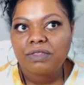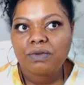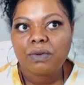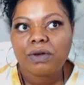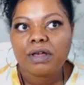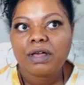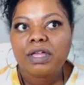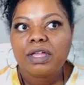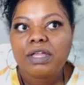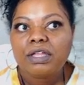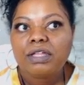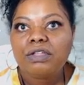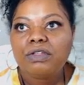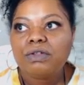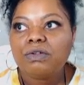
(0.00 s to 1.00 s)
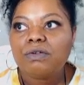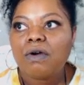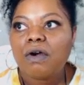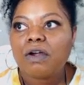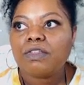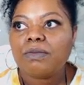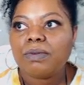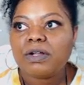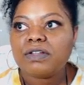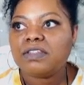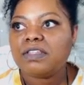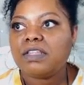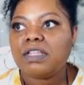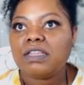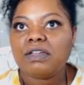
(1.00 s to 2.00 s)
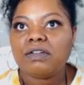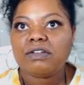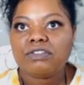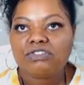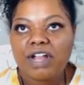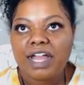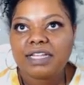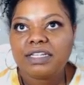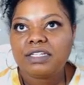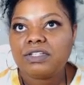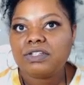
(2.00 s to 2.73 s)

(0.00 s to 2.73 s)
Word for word: or you are the person that they're attracted